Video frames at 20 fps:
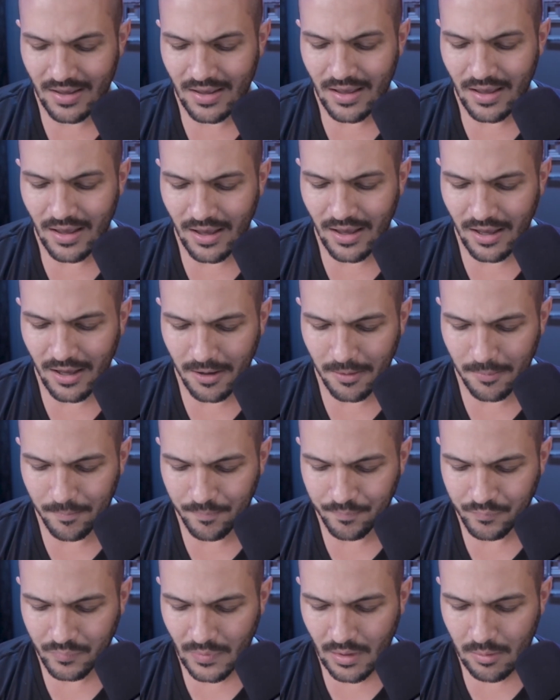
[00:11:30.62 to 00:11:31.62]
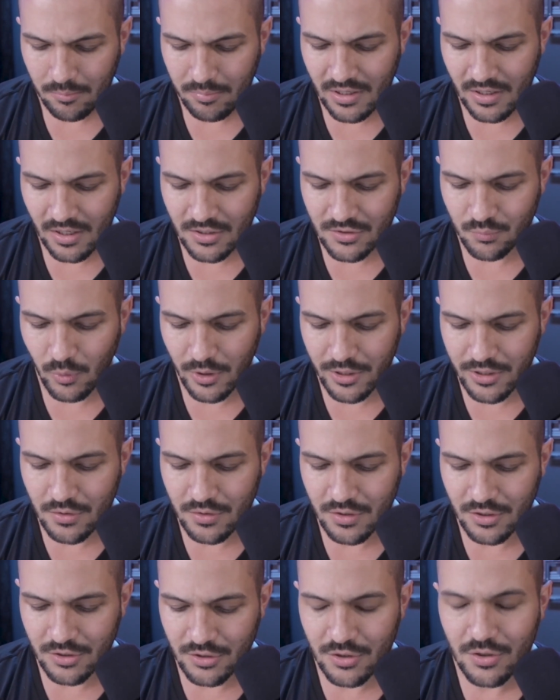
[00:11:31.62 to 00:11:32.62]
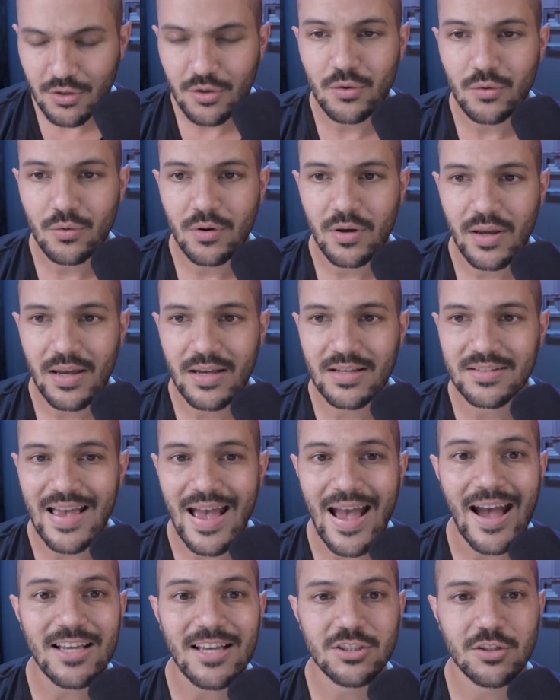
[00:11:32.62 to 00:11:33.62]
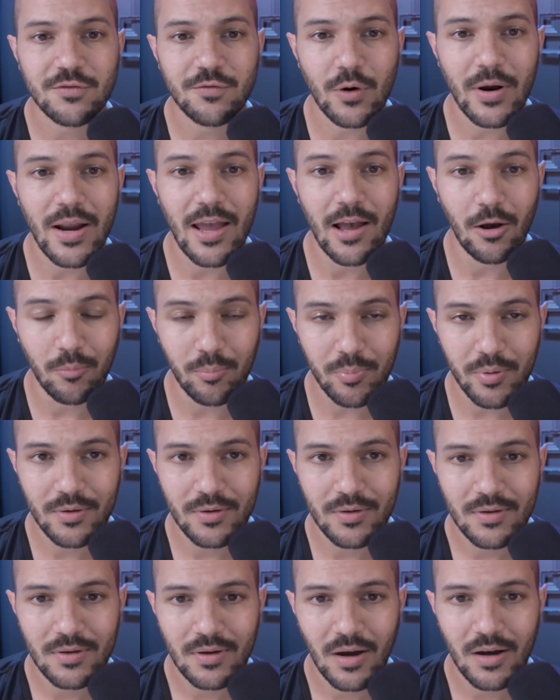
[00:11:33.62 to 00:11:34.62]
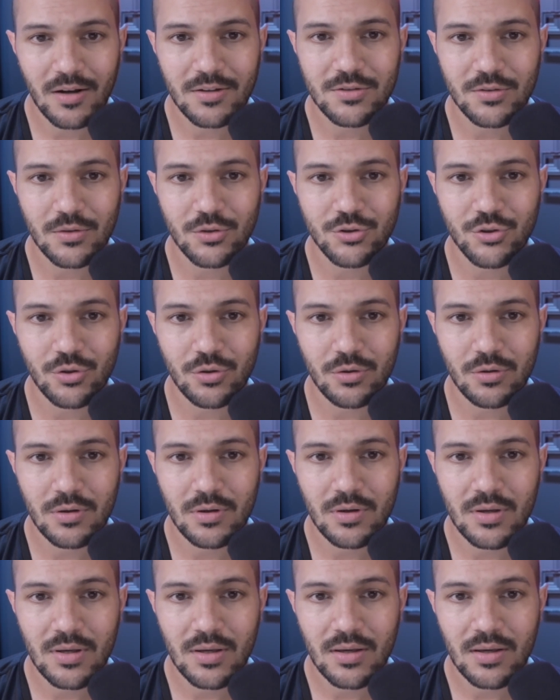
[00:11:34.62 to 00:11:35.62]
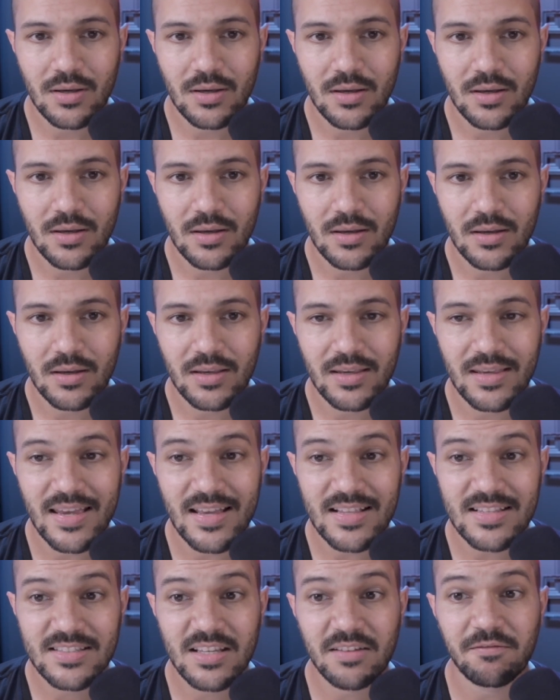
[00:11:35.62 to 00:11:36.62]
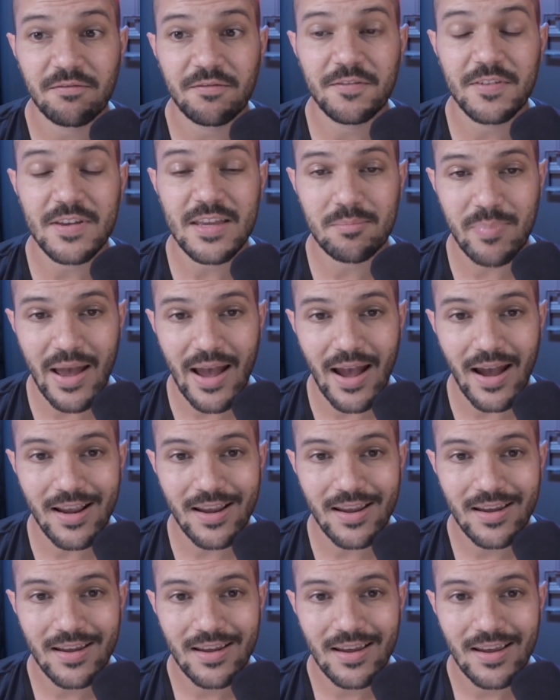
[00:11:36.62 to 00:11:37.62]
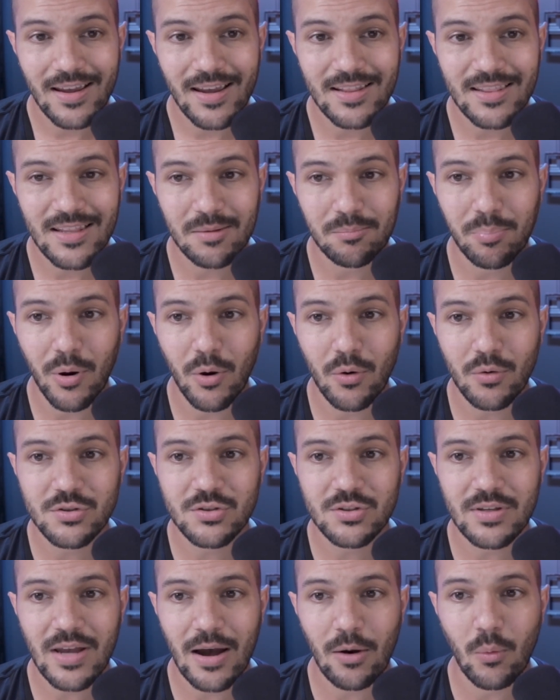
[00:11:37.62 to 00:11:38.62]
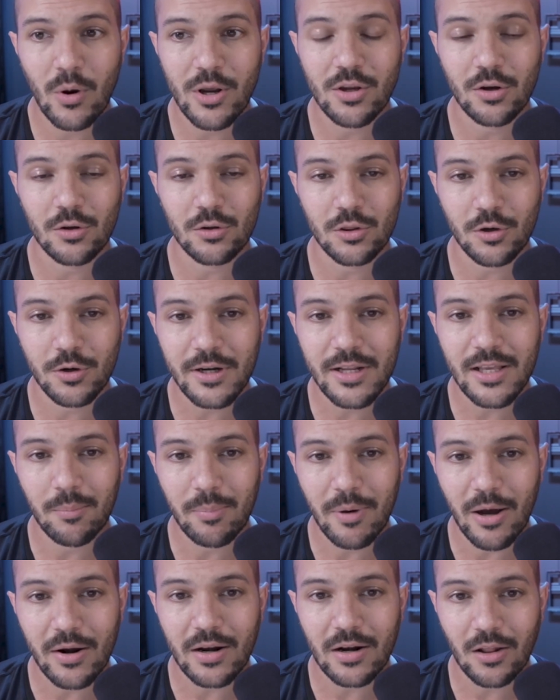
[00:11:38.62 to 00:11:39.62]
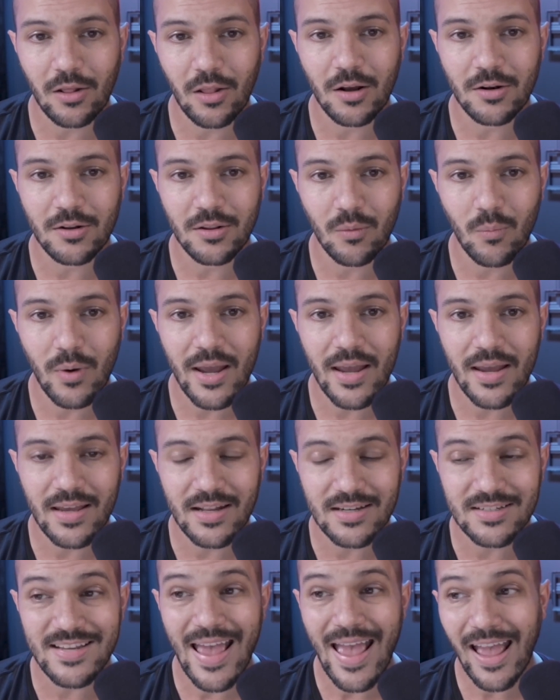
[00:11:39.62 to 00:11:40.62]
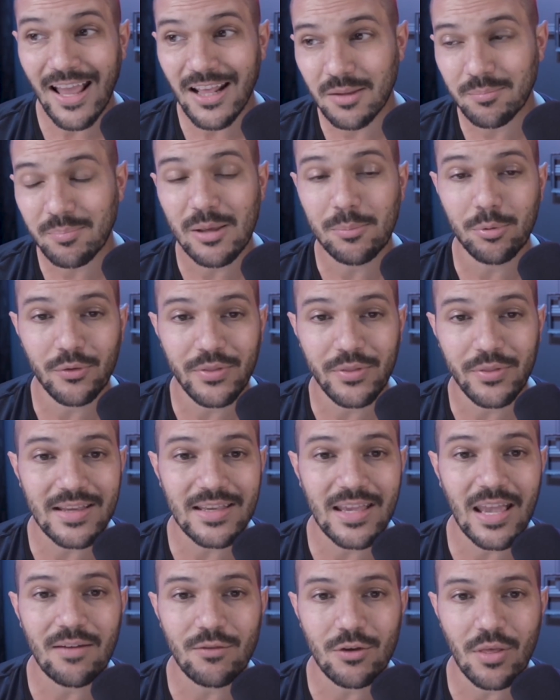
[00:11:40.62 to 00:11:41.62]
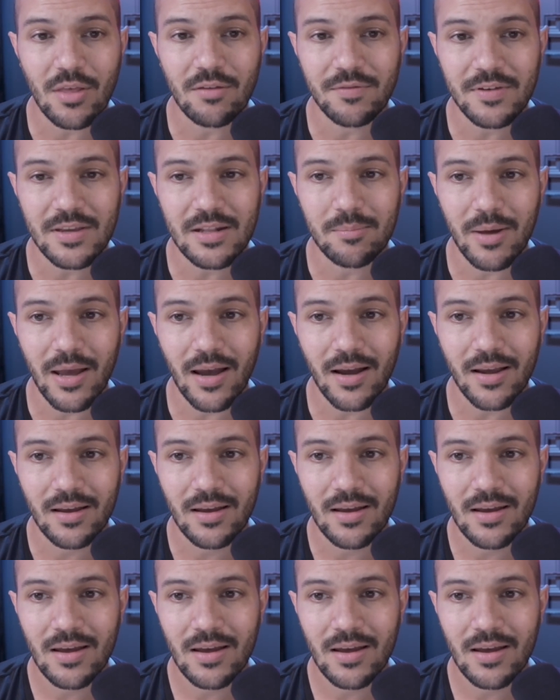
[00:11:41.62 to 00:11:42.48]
Because what you can do is ask for help on social, get some feedback, and then post what you're learning about it along the way, and tag the people that gave you that feedback.